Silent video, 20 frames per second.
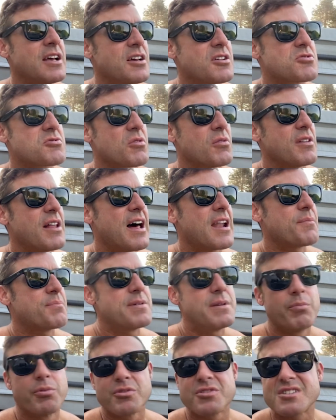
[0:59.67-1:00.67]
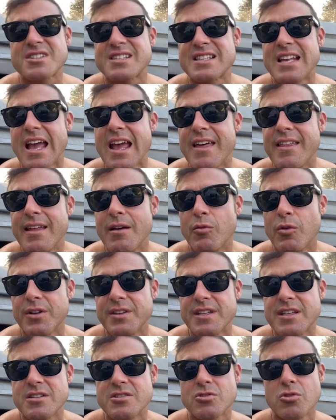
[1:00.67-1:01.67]
So a lot of people say they want
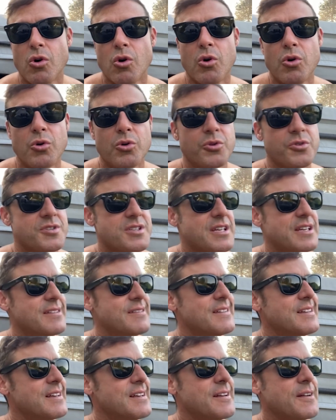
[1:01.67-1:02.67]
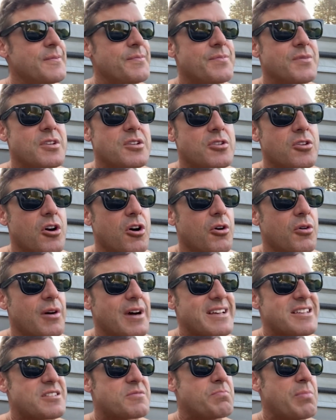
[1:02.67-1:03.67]
these goals and, you know,
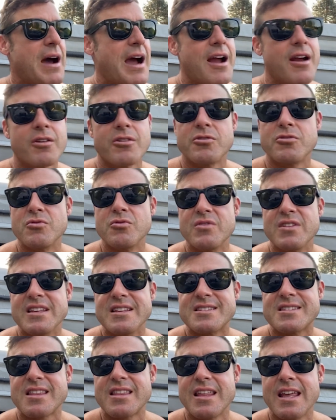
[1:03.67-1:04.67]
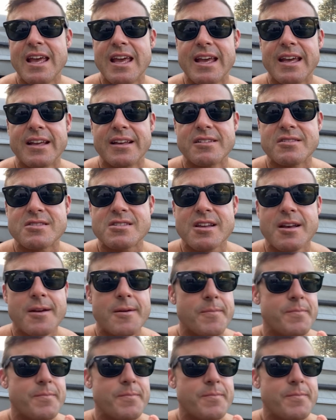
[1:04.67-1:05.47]
aspire to these things,